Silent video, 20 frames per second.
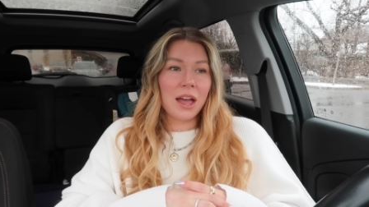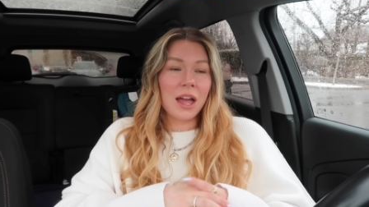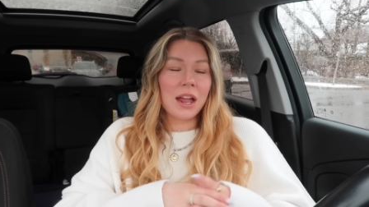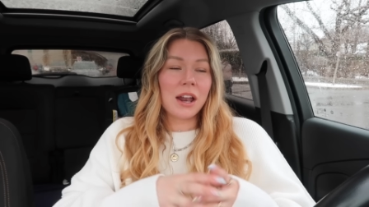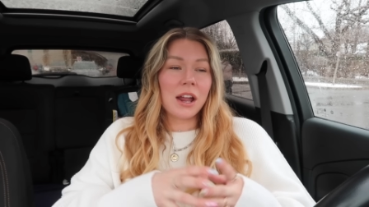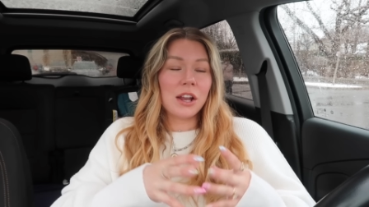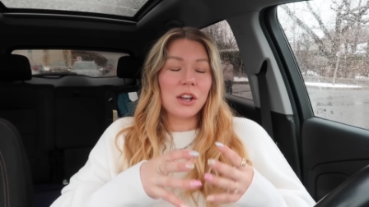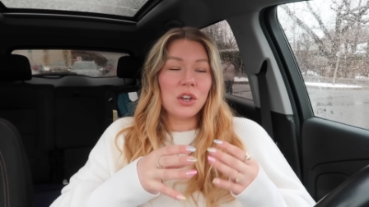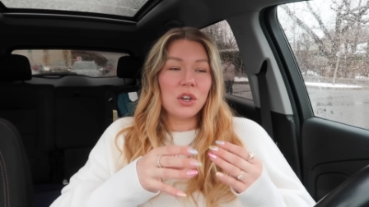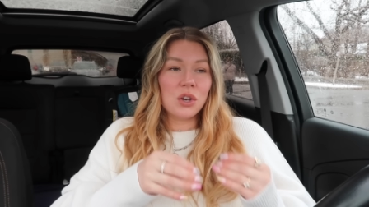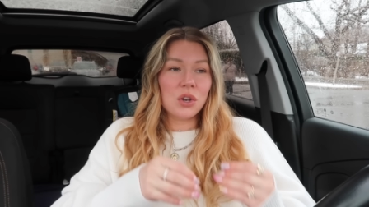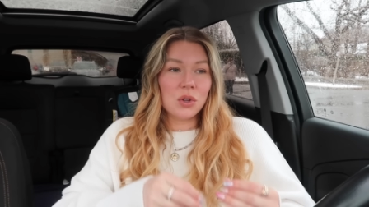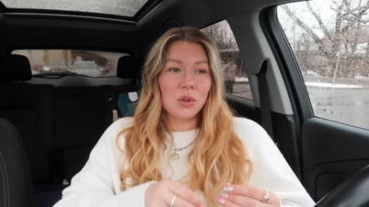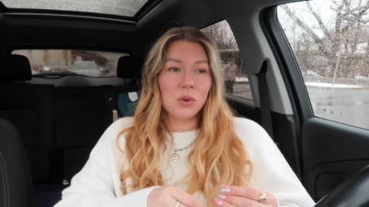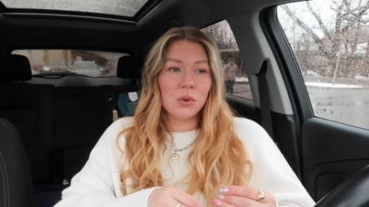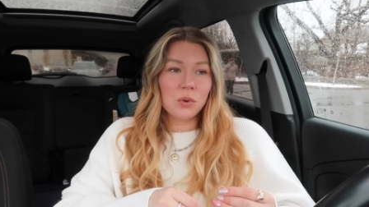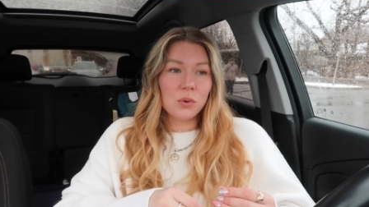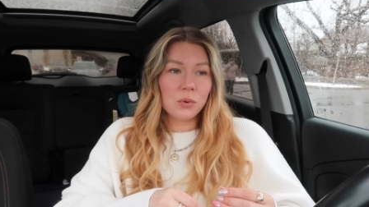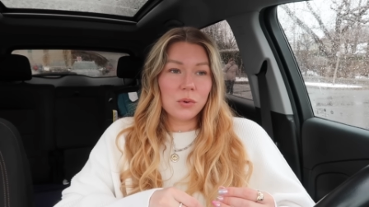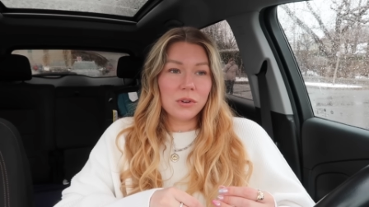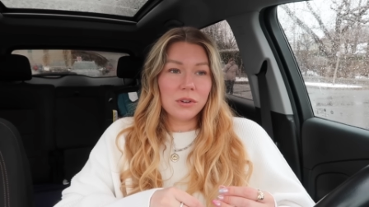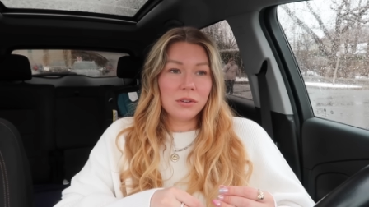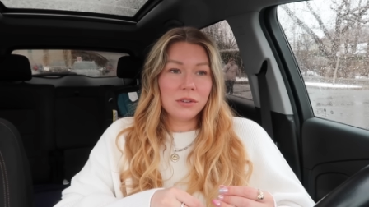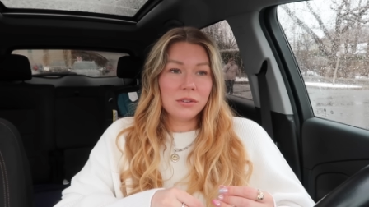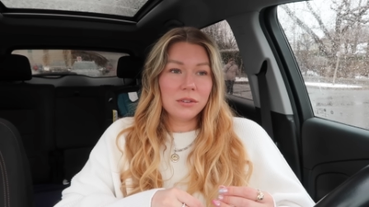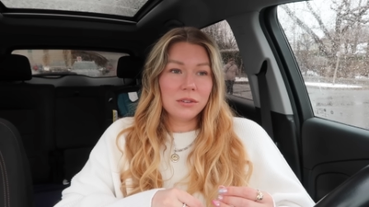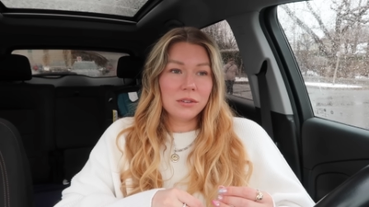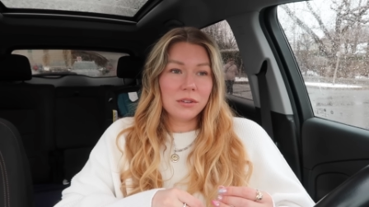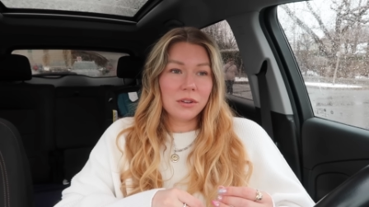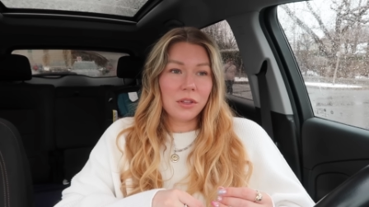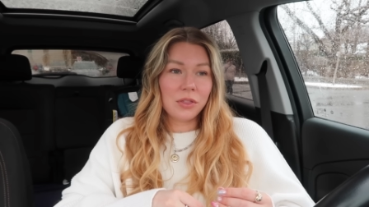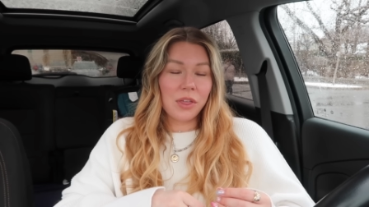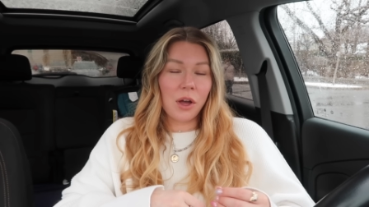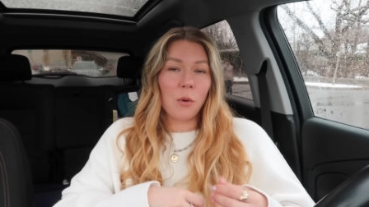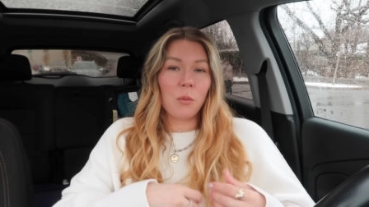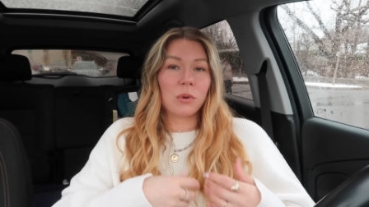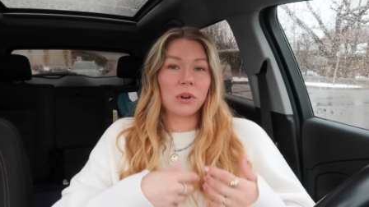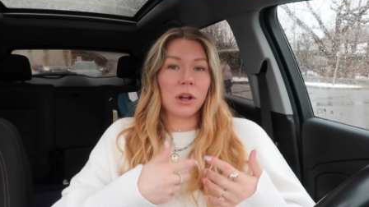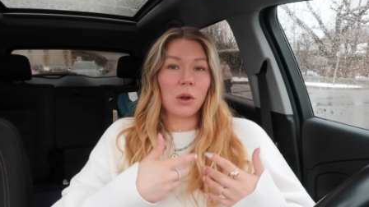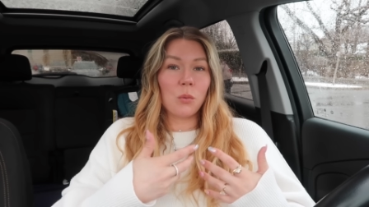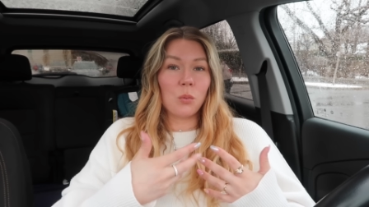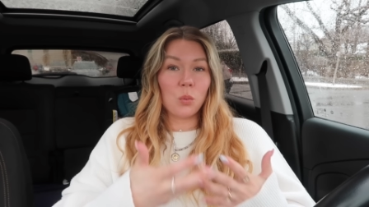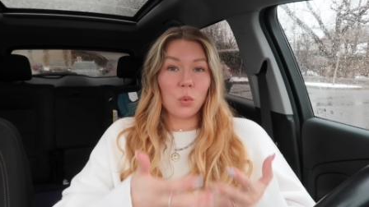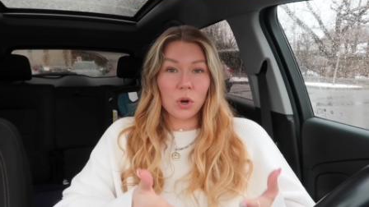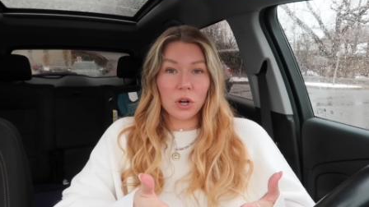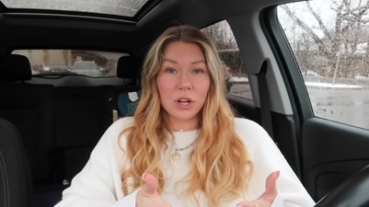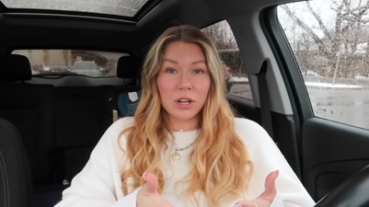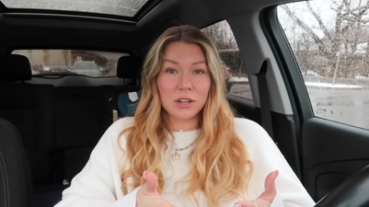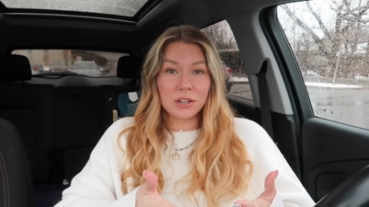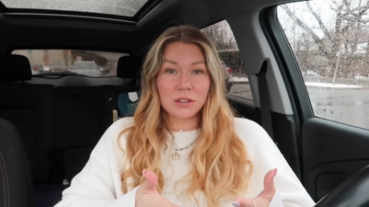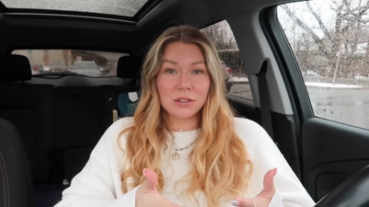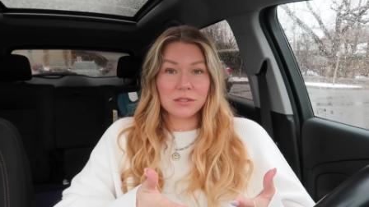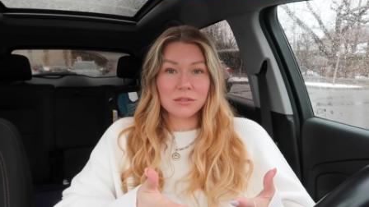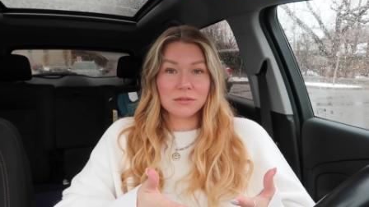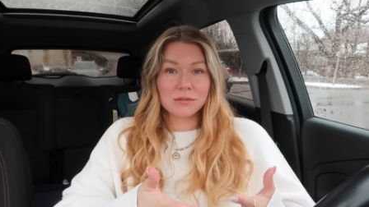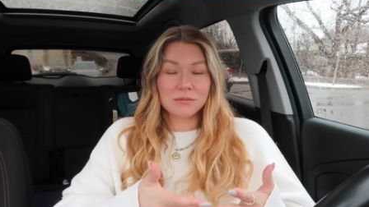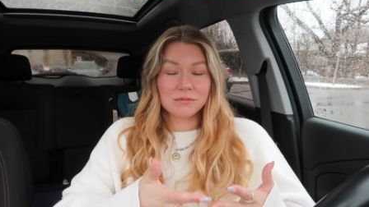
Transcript: And I knew that when I would